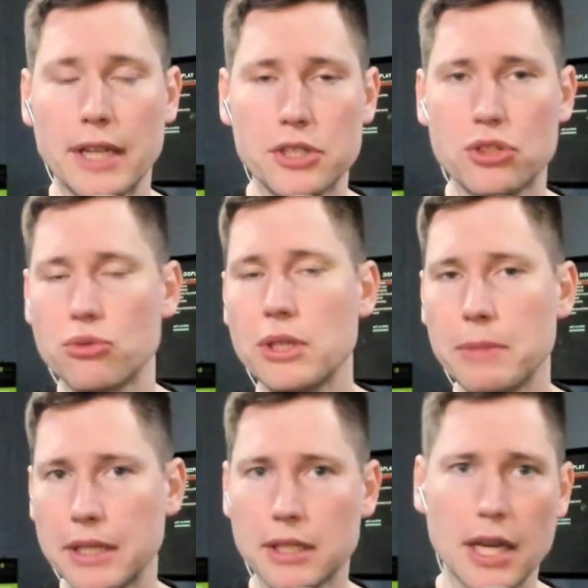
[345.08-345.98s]
like a
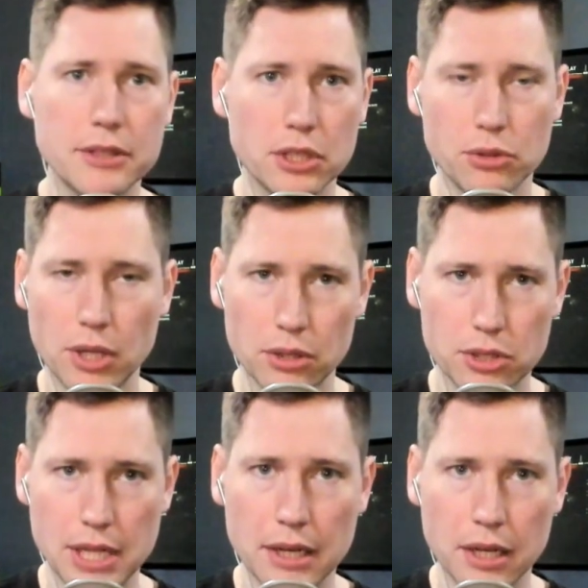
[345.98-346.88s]
streaming content creator
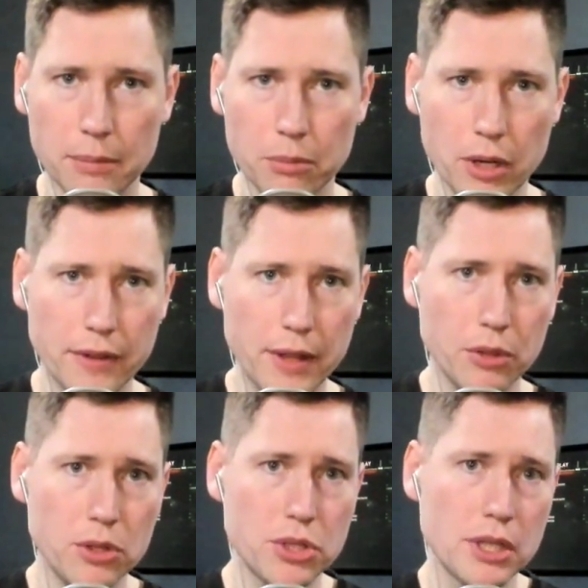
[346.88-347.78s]
setup where they were
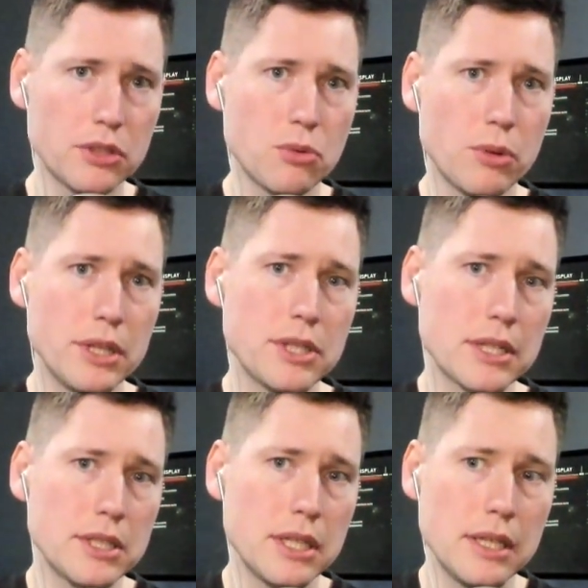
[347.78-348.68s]
using a
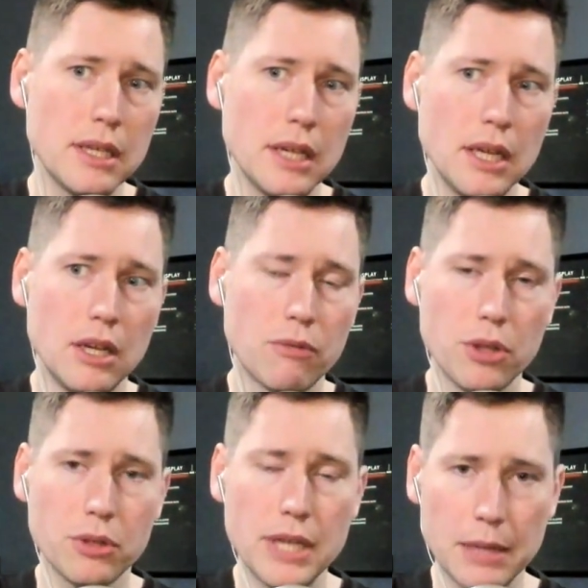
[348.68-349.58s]
2060 for
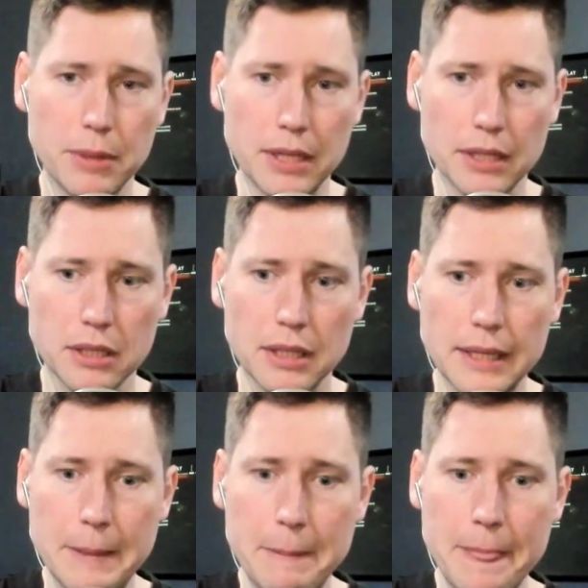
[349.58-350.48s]
their gaming
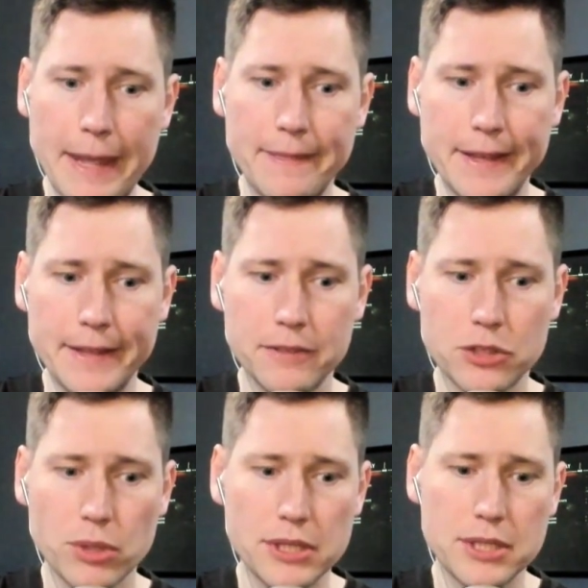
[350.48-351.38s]
and then the
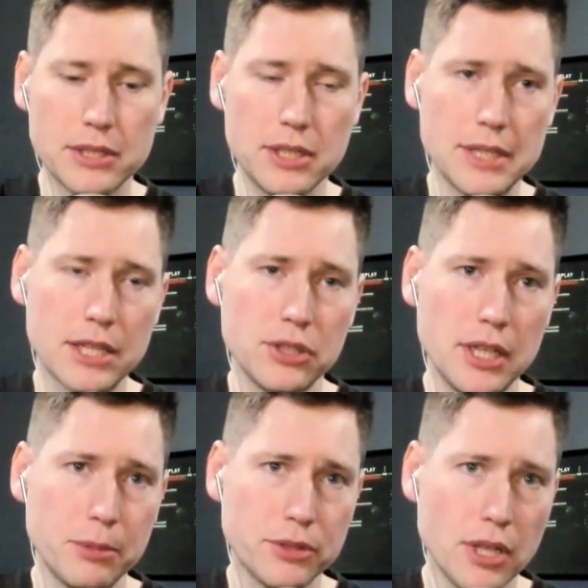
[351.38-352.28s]
2060 is actually
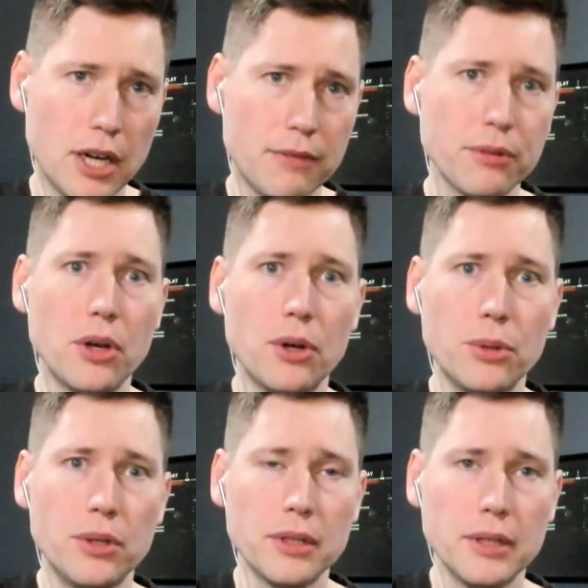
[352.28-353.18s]
able to
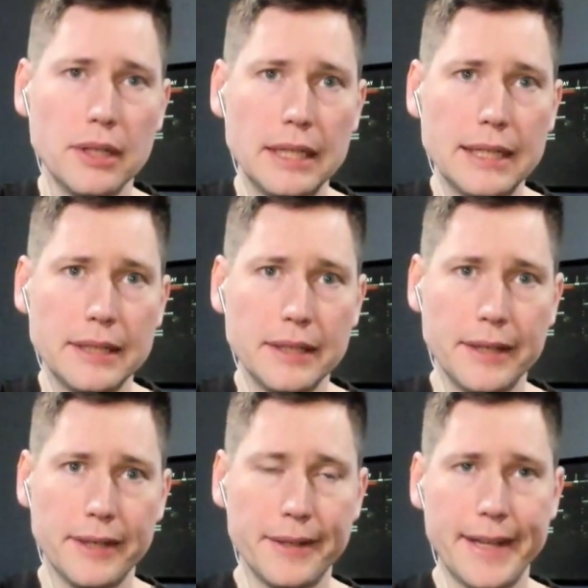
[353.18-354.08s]
offload
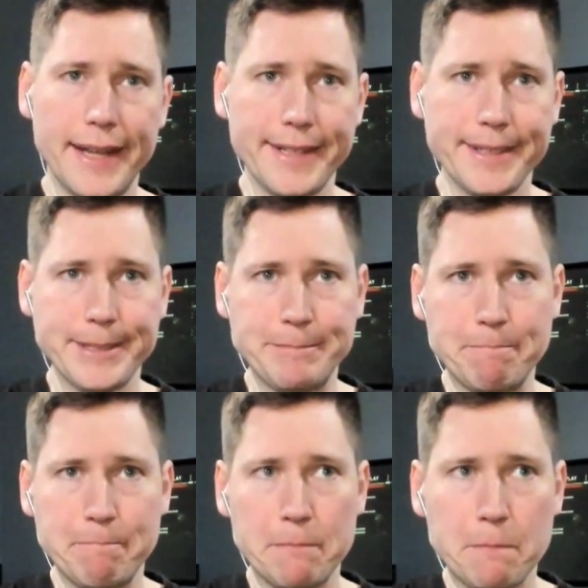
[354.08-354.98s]
uh,
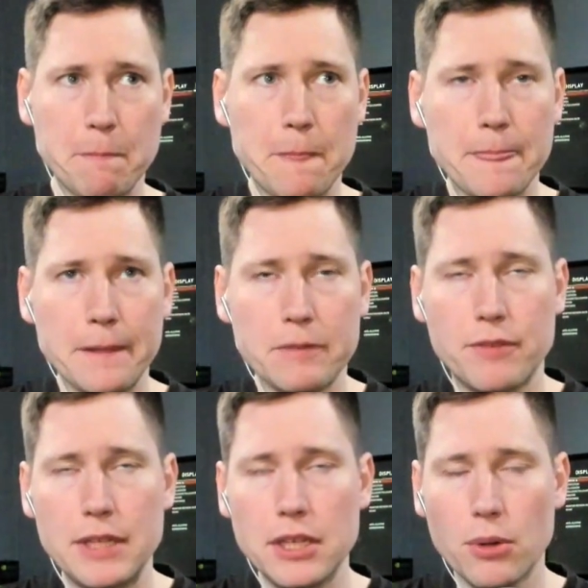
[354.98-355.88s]

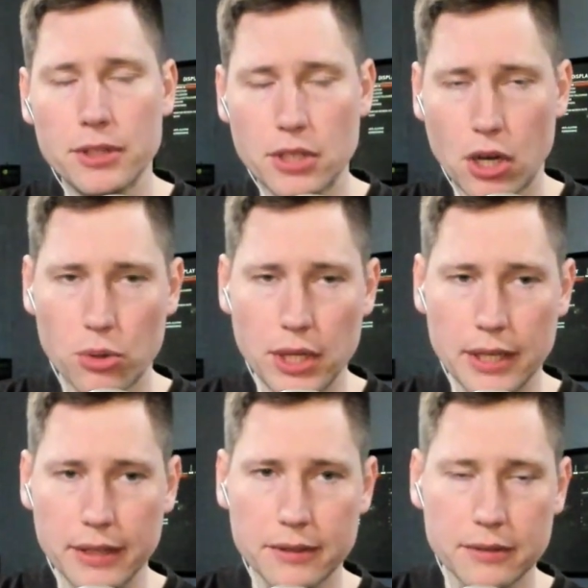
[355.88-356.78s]
video
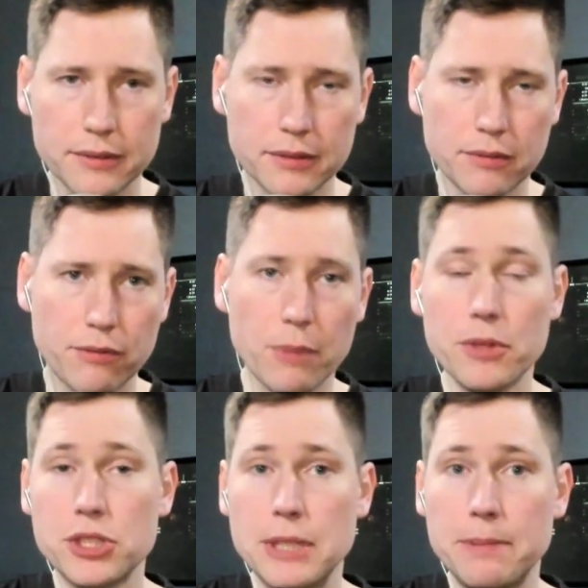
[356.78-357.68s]
encoding from
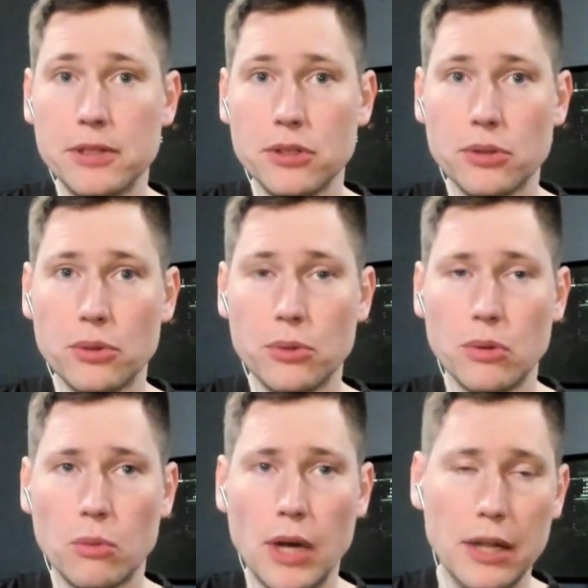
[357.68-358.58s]
the CPU
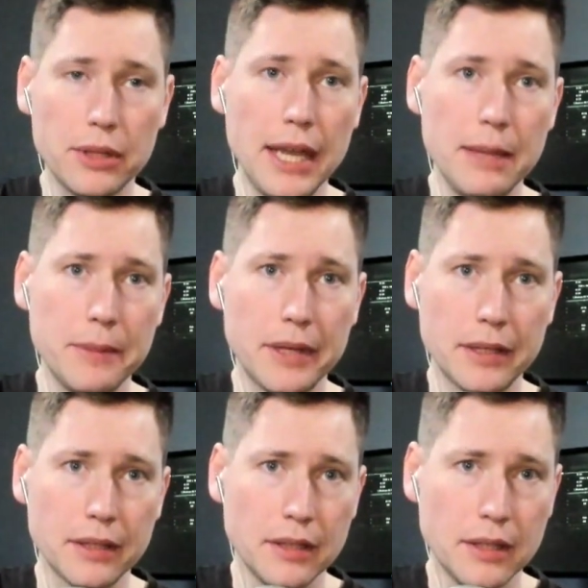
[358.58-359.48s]
while
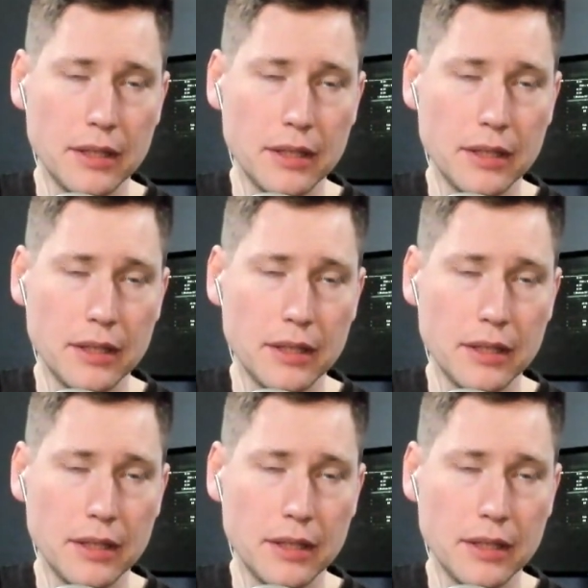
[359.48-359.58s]
gaming